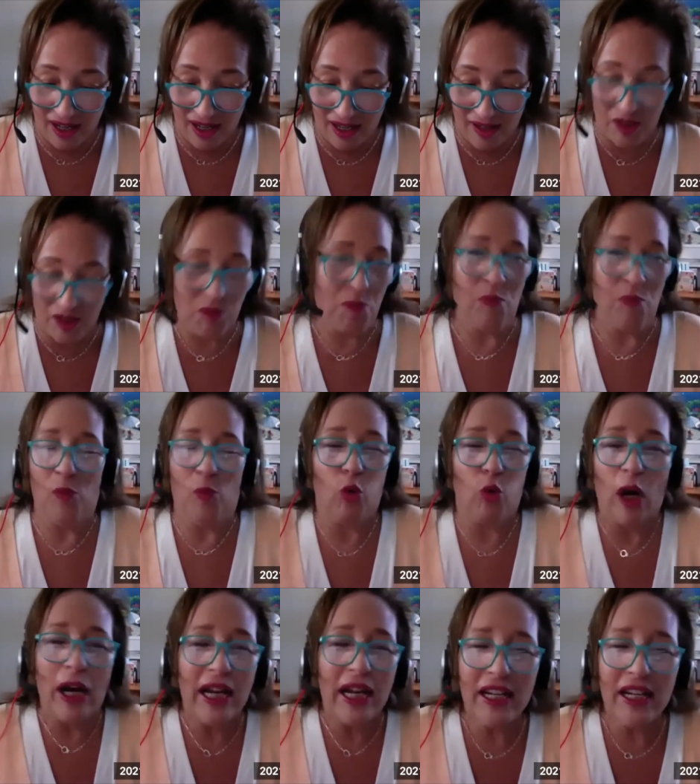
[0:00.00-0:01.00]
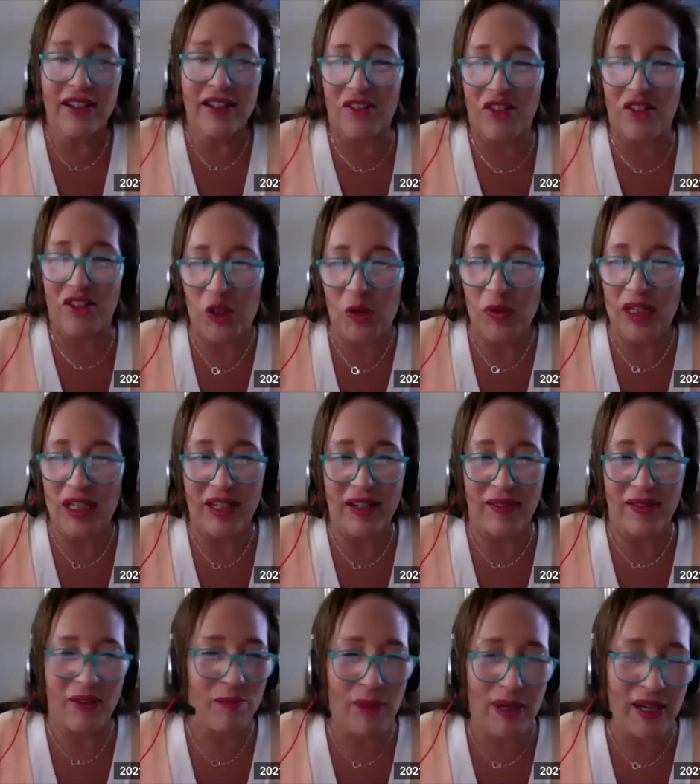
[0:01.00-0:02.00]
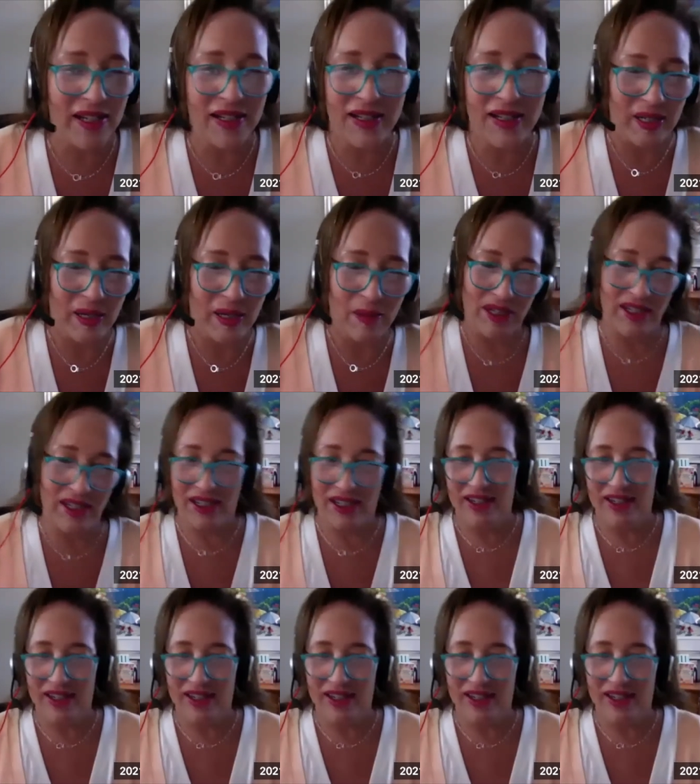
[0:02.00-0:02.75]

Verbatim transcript: is writing it during the pandemic